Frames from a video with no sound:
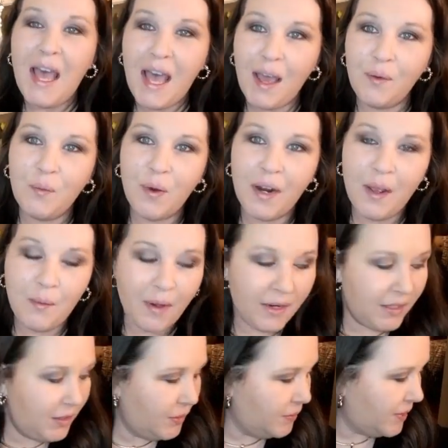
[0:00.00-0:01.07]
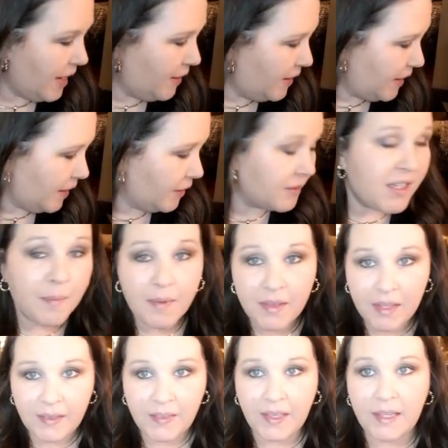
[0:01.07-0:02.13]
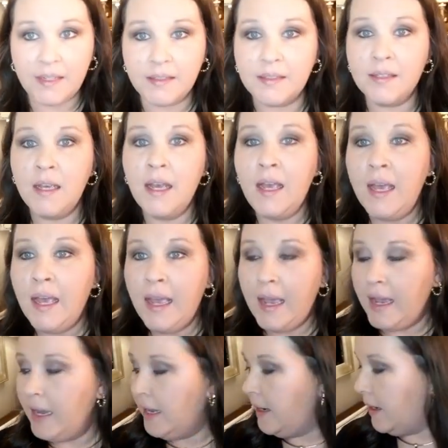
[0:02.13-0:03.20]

on what I want to use out here, some of the things. And